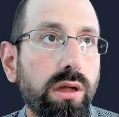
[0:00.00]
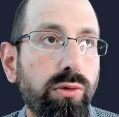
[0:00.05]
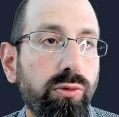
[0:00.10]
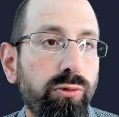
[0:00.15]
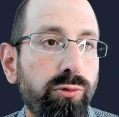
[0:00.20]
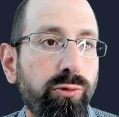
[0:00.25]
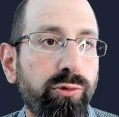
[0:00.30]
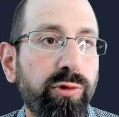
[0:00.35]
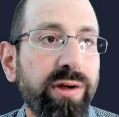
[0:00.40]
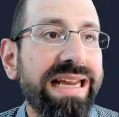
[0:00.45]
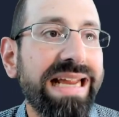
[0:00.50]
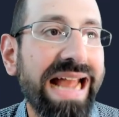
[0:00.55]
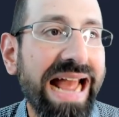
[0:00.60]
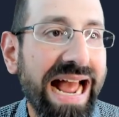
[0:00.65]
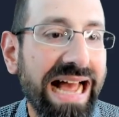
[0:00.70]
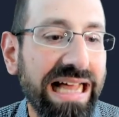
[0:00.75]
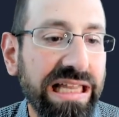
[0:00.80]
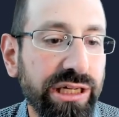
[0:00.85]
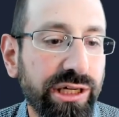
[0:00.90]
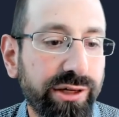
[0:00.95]

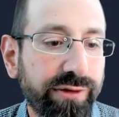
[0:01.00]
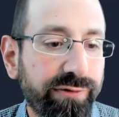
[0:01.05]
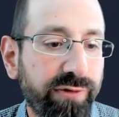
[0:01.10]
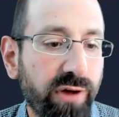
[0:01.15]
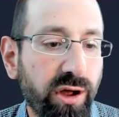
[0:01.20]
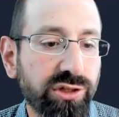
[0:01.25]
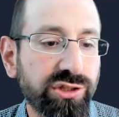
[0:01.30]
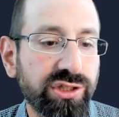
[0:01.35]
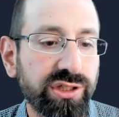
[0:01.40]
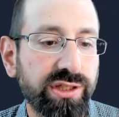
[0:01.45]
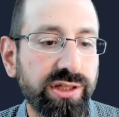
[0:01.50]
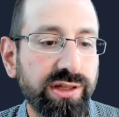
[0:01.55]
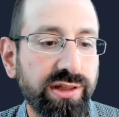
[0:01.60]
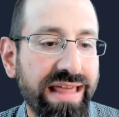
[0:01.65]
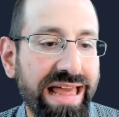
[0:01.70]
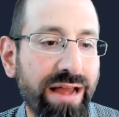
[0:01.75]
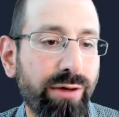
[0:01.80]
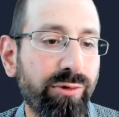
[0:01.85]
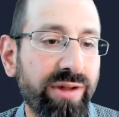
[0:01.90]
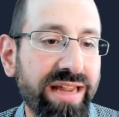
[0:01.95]
realloc function
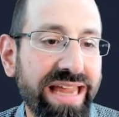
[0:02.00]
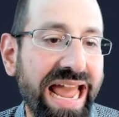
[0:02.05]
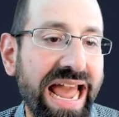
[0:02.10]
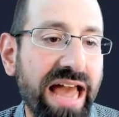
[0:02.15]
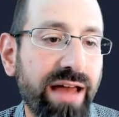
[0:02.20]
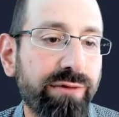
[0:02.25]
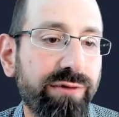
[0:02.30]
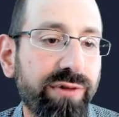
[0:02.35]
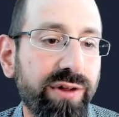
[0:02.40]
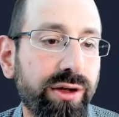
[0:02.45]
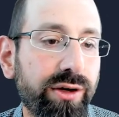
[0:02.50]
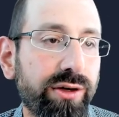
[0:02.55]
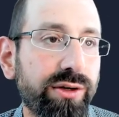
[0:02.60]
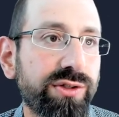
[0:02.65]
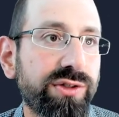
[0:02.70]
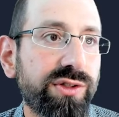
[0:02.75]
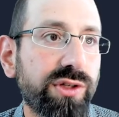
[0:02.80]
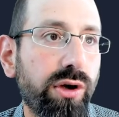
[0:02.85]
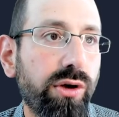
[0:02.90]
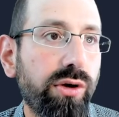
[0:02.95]
that we have here.
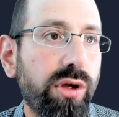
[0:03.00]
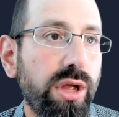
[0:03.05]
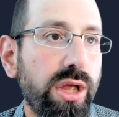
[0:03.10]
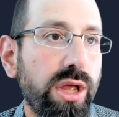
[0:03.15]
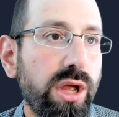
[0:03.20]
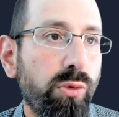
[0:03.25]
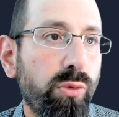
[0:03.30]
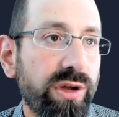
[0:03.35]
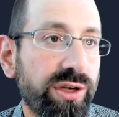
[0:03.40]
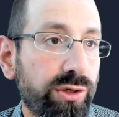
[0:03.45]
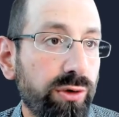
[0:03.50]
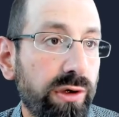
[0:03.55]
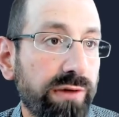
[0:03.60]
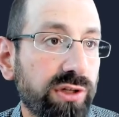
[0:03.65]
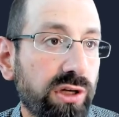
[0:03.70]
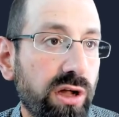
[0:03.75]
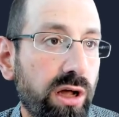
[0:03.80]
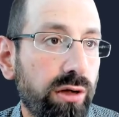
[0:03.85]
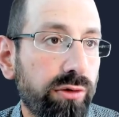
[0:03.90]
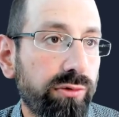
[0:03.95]
So we do have to
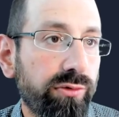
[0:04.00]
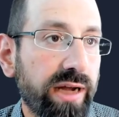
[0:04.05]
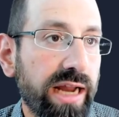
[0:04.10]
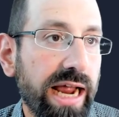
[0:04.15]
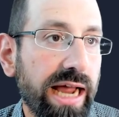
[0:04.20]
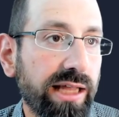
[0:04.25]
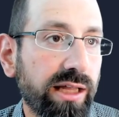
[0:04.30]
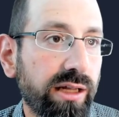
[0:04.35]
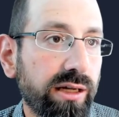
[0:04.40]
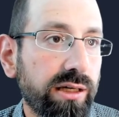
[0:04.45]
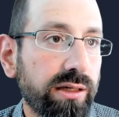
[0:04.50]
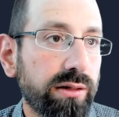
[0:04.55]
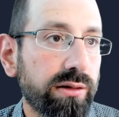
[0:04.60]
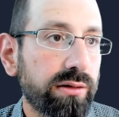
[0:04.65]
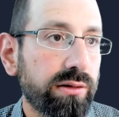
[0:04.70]
call realloc.